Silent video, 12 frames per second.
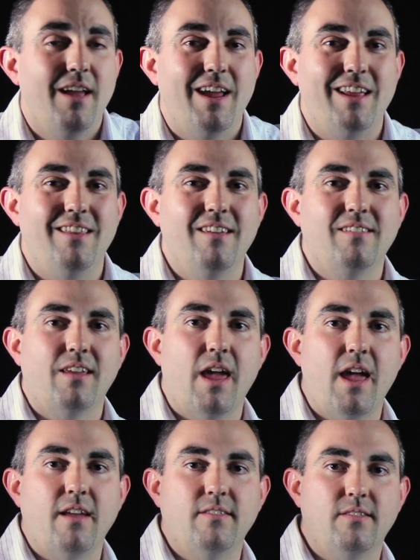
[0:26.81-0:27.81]
In this
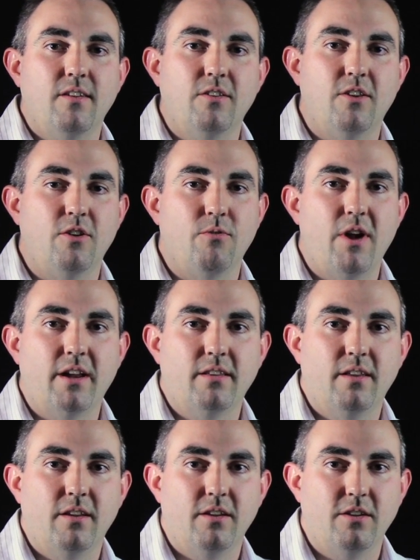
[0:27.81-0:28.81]
case, the
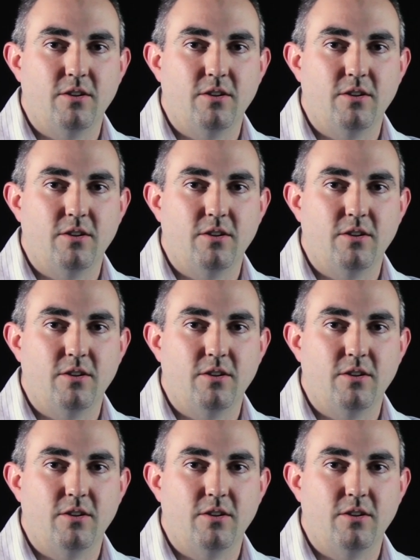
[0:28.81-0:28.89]
direct